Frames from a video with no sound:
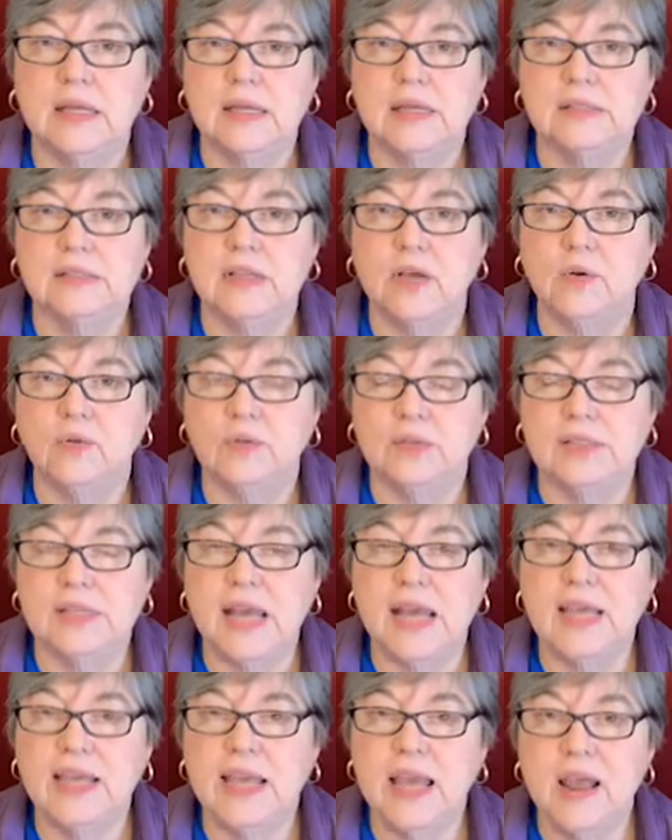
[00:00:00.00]
So
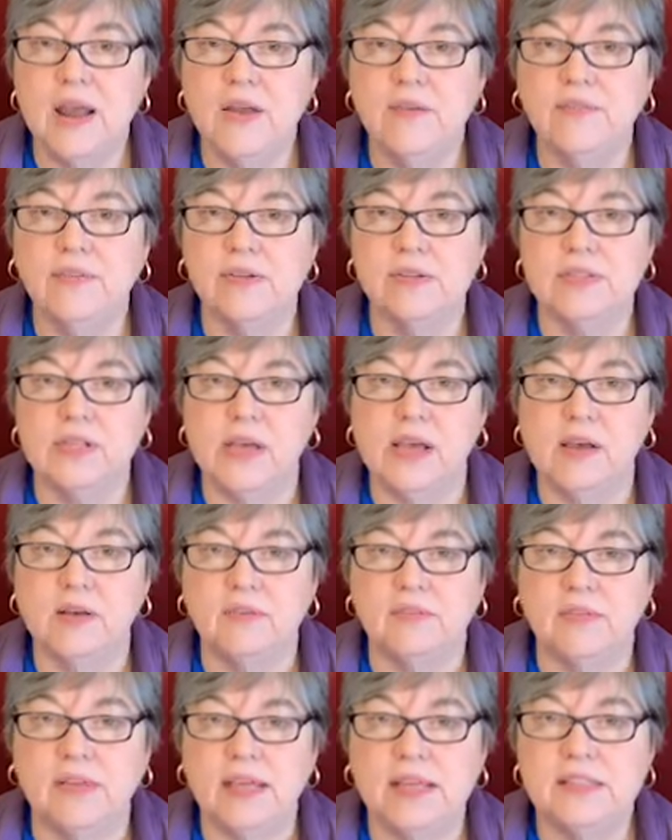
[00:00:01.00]
take care of yourself.
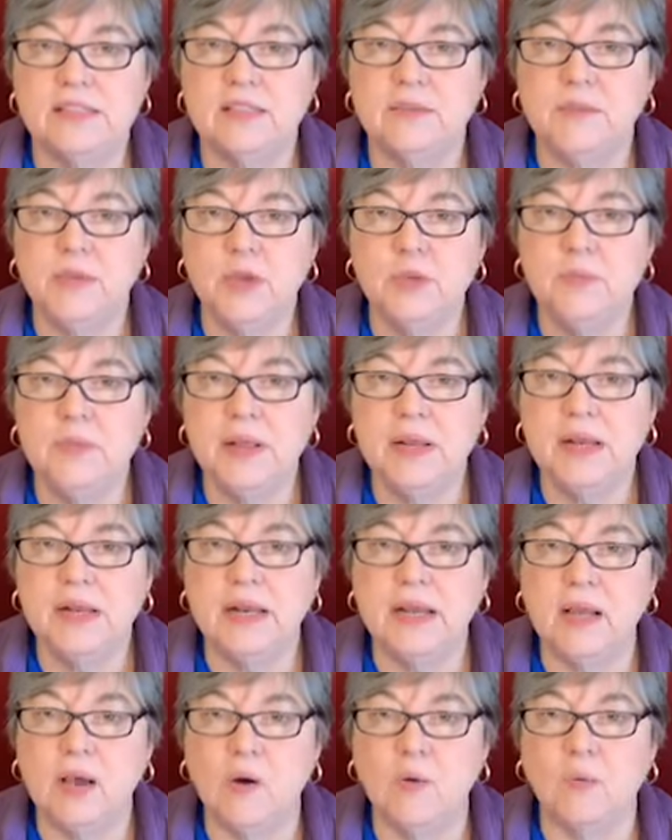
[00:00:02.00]
Get some
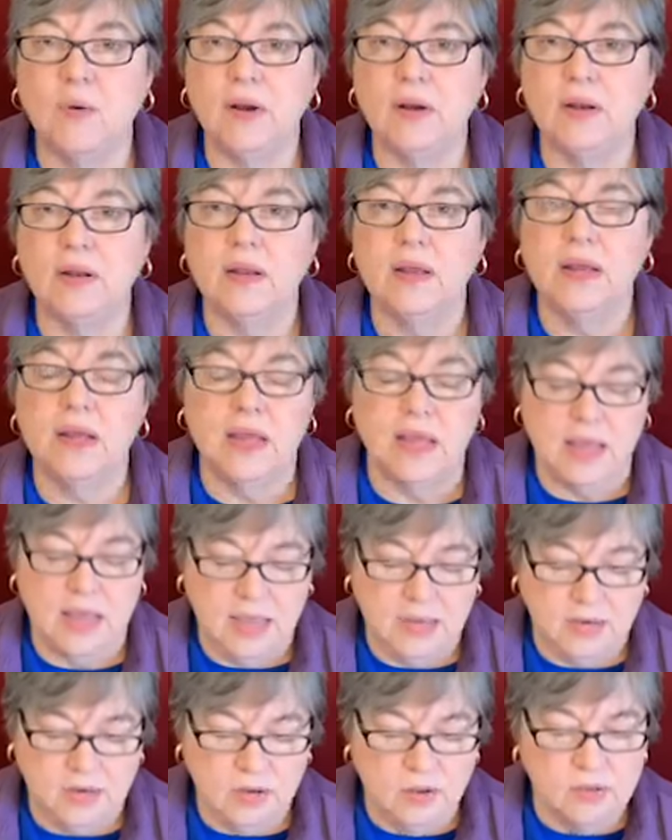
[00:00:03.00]
humidity going,
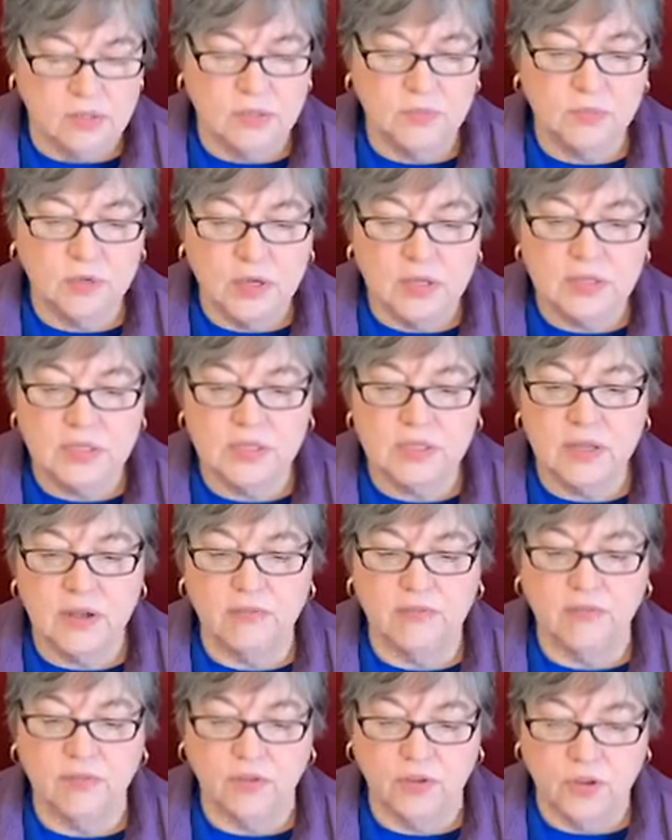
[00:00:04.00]
and do some good
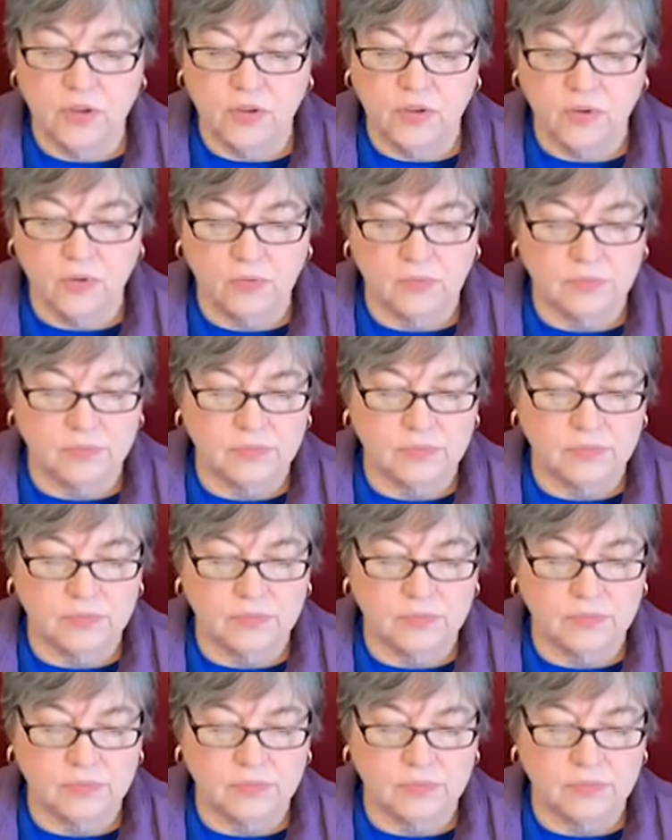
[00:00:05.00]
stuff for you.